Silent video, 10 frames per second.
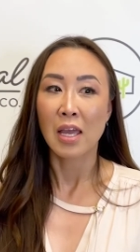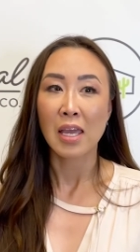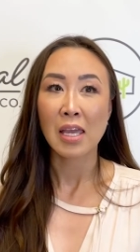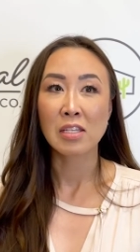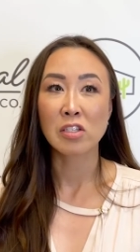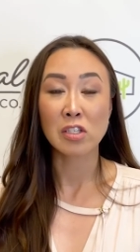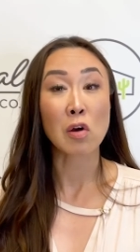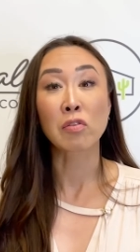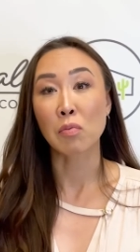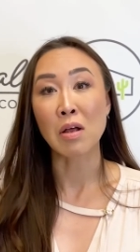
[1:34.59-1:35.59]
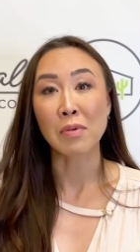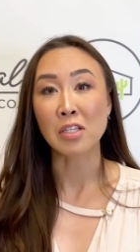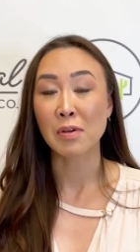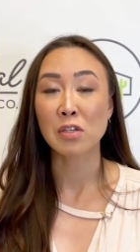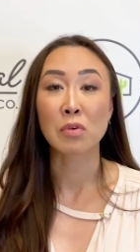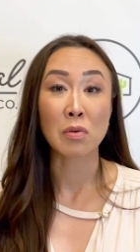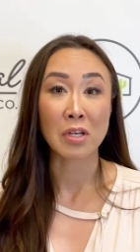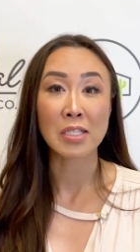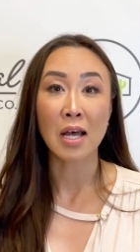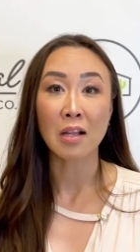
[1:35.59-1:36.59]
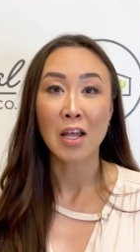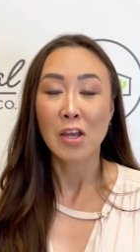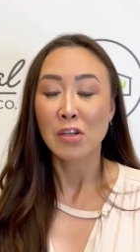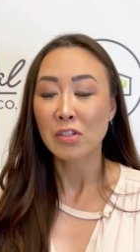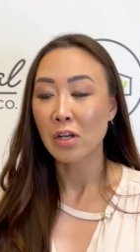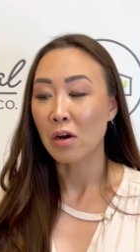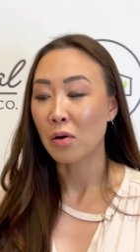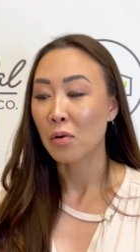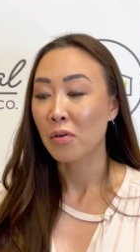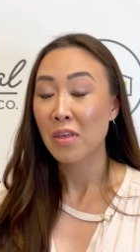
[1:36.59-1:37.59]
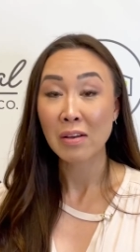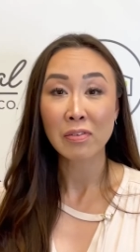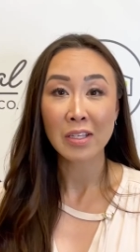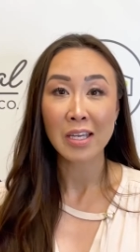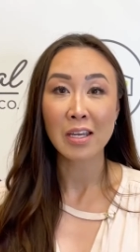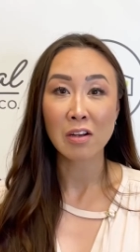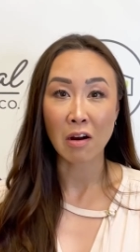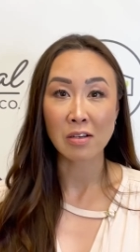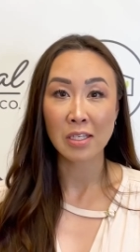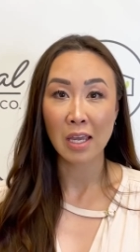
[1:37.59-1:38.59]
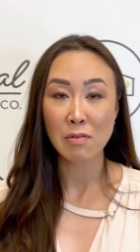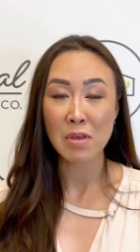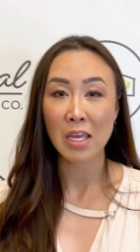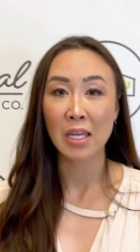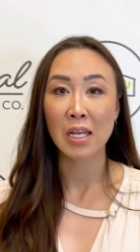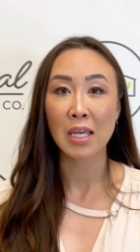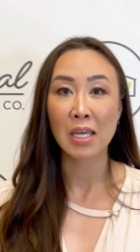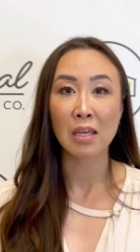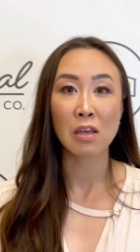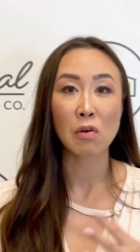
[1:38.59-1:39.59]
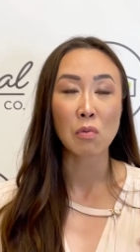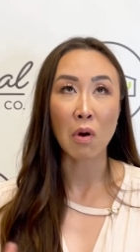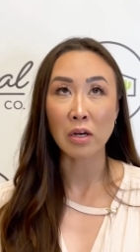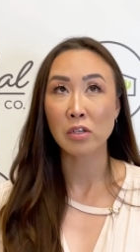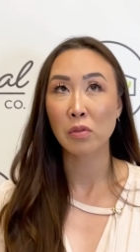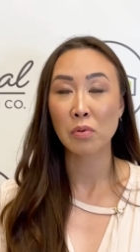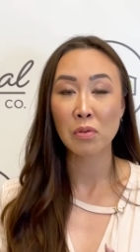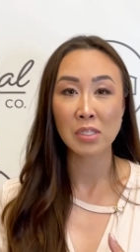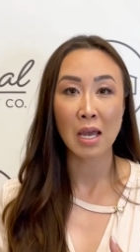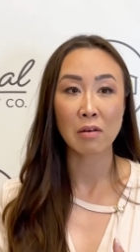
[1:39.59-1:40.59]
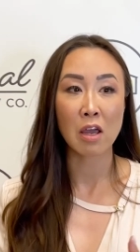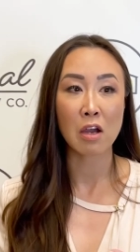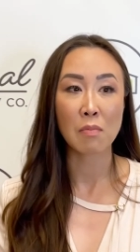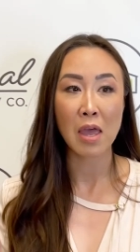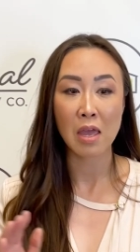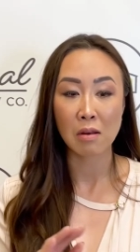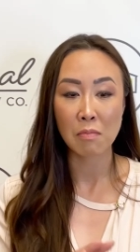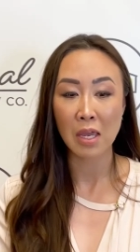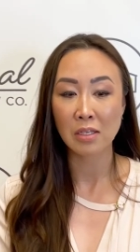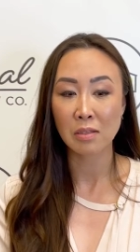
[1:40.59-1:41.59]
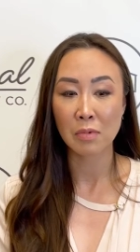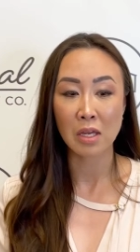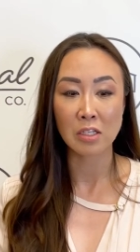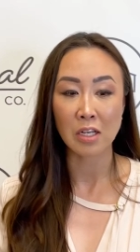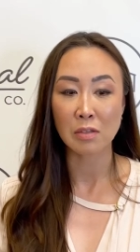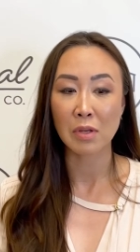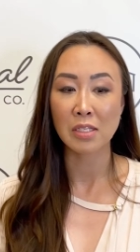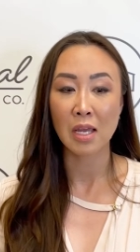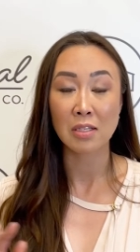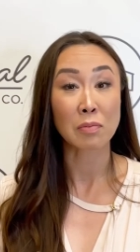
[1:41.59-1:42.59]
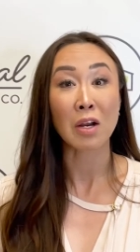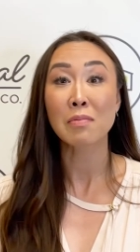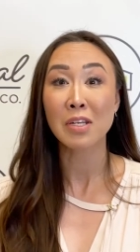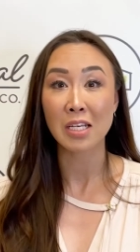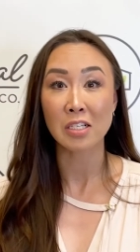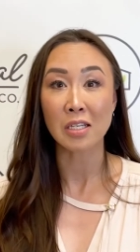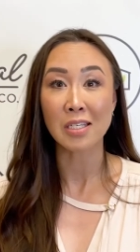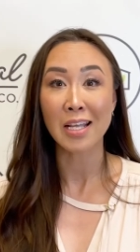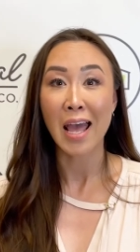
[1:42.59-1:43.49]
is just overwhelming, especially when you wanna sell. So thankfully, Carson came in, he walked through the townhome and made some adjustments and some recommendations.